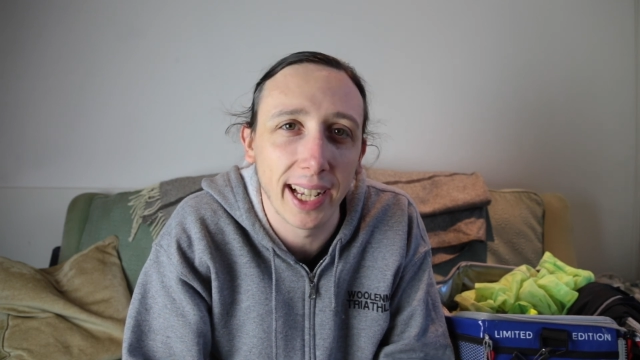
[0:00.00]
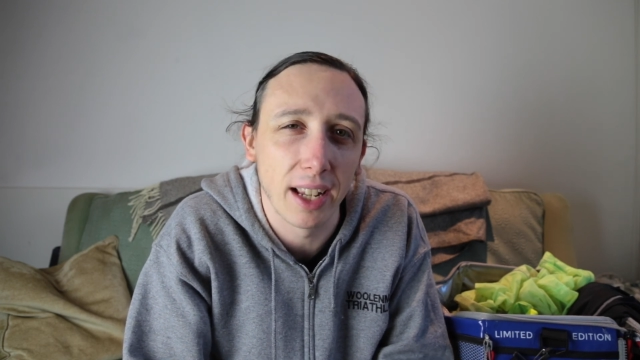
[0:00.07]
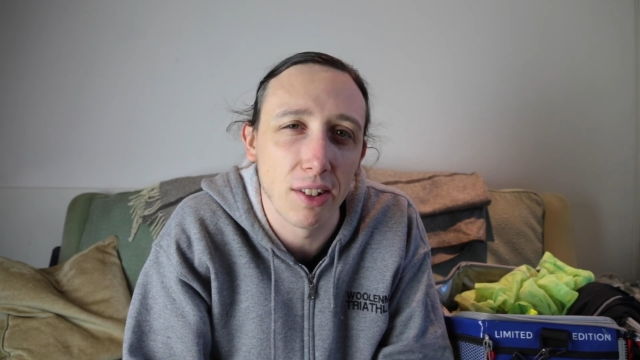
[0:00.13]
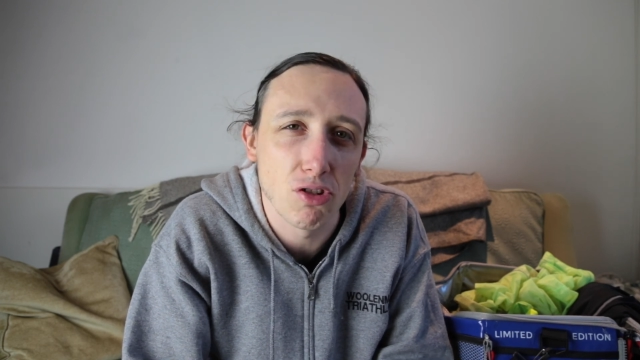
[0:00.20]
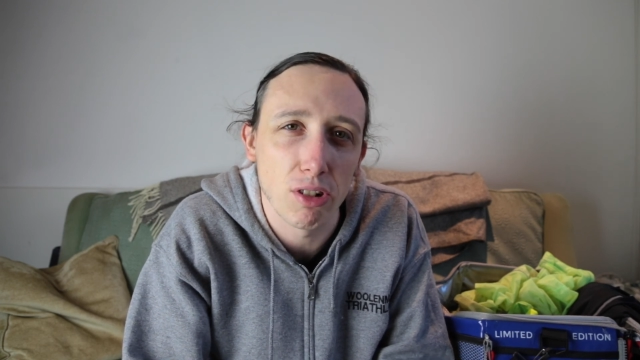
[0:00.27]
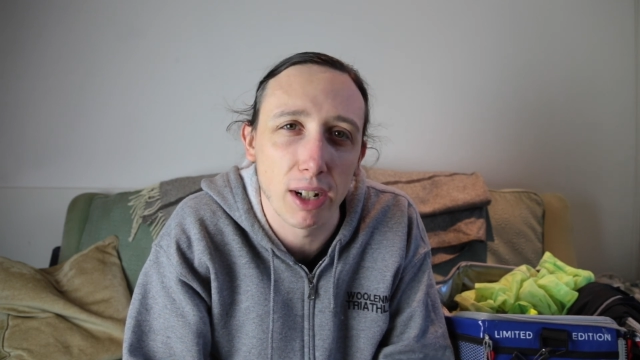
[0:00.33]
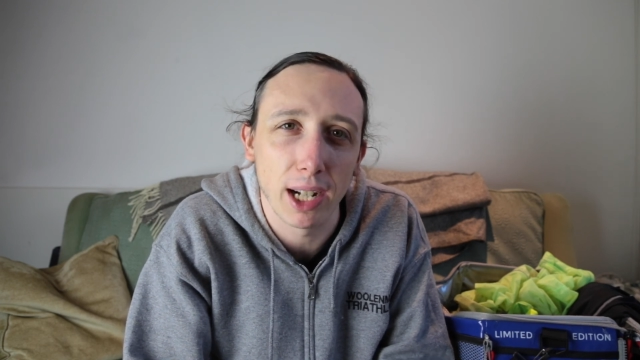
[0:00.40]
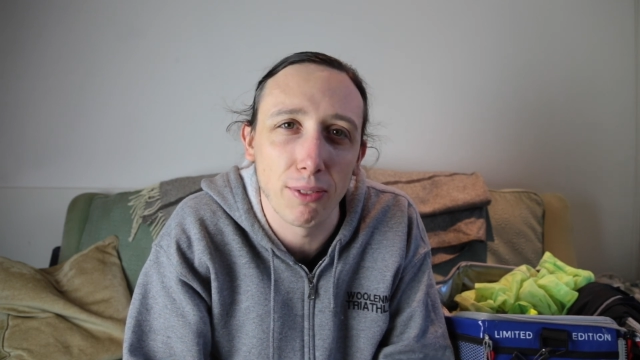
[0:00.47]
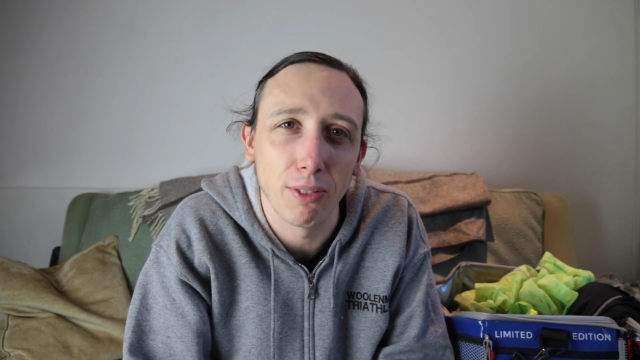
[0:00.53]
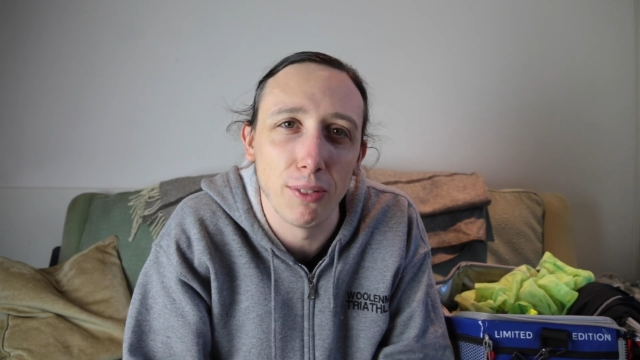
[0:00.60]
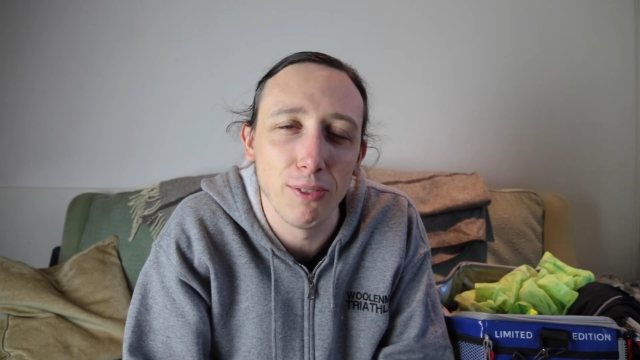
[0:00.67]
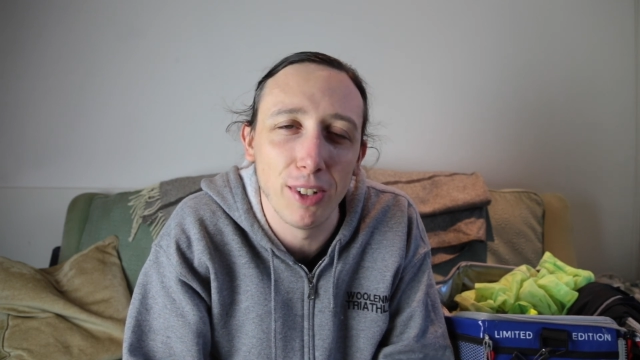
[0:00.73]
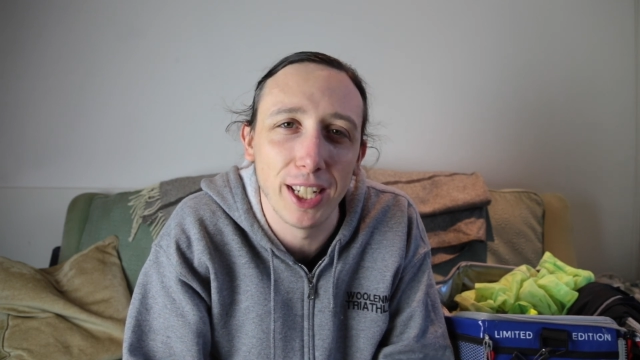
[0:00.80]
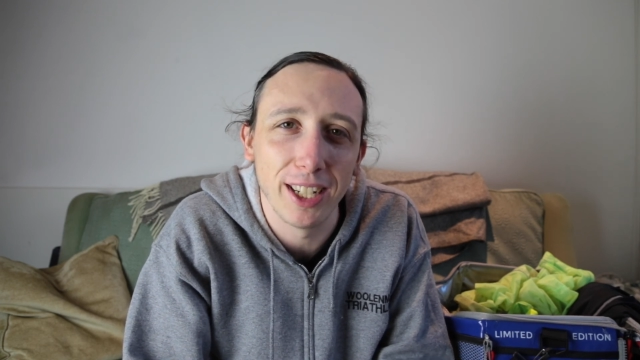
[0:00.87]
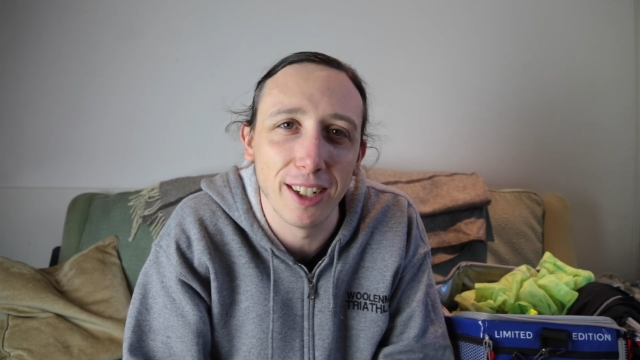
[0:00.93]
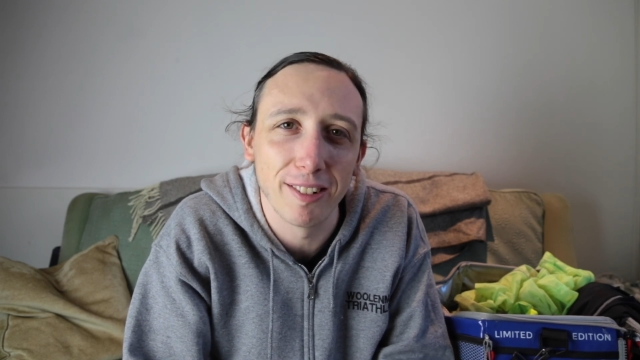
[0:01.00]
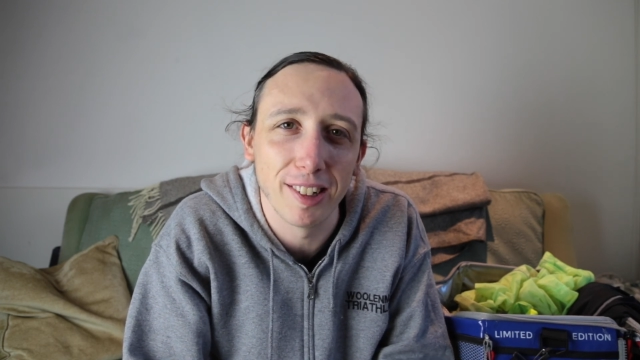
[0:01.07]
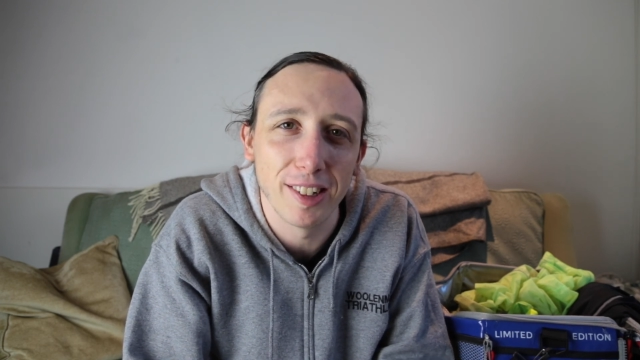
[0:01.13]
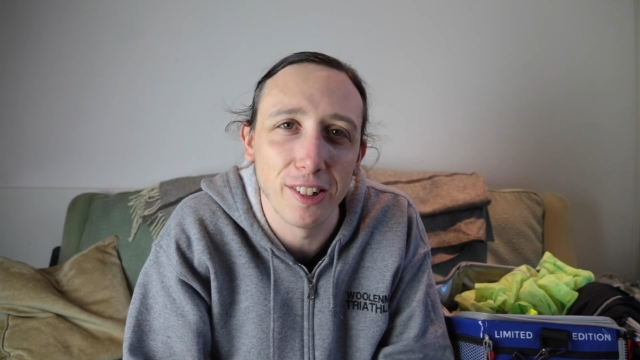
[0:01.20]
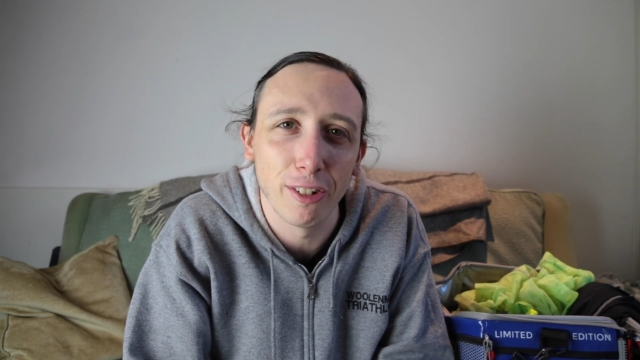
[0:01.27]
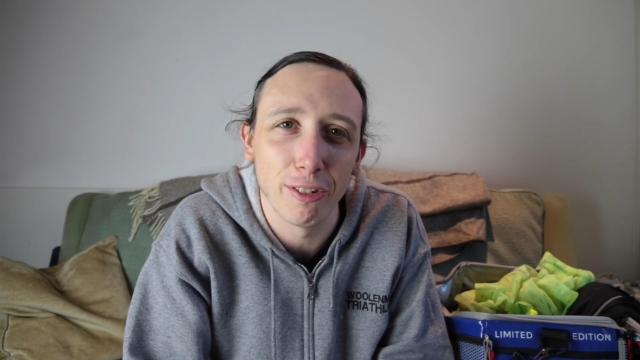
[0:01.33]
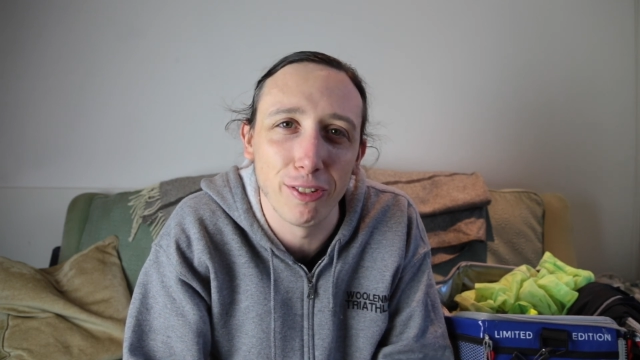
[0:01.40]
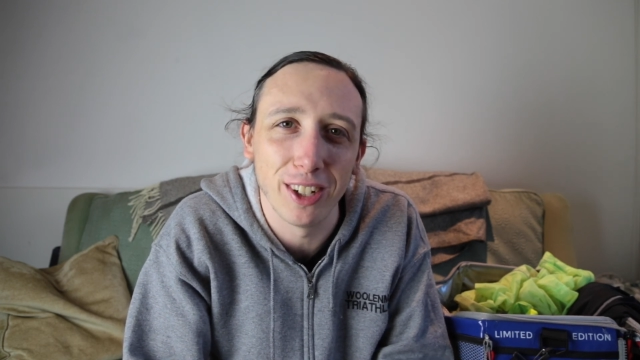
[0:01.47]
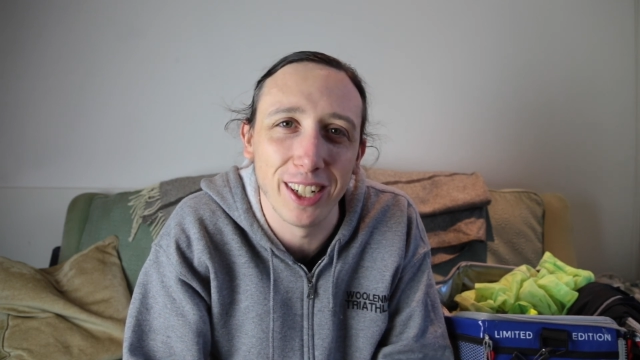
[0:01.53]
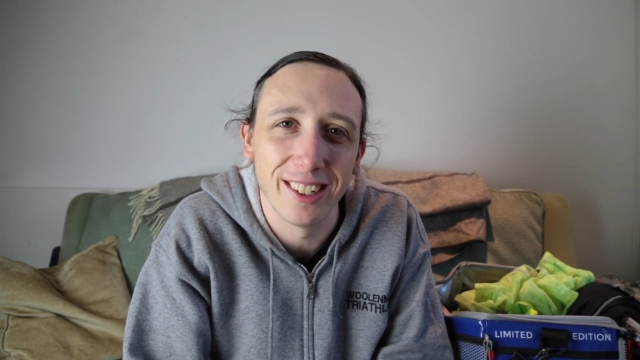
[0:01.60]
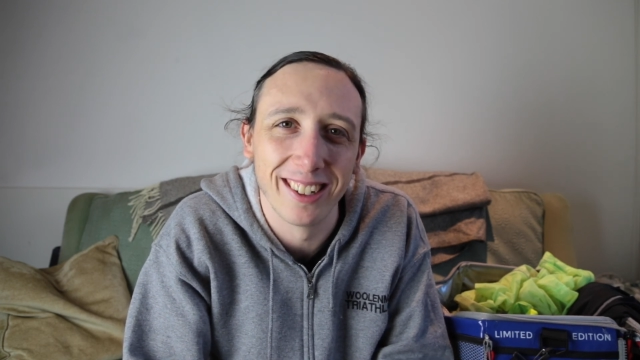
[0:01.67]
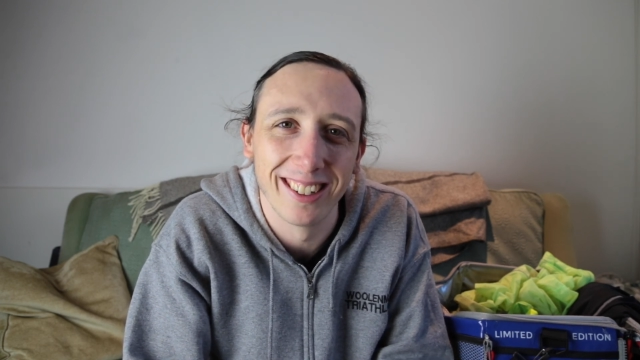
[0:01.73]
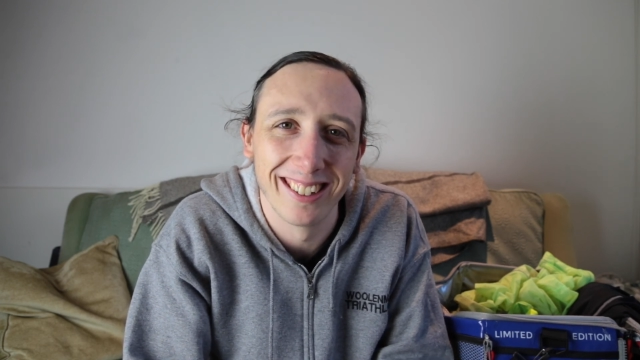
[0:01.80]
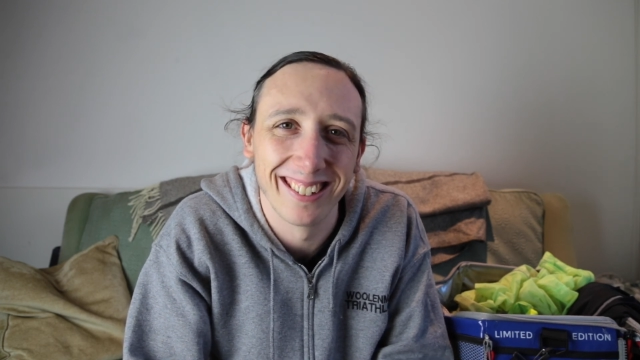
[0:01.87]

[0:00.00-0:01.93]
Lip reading: and triathlon videos in your feed.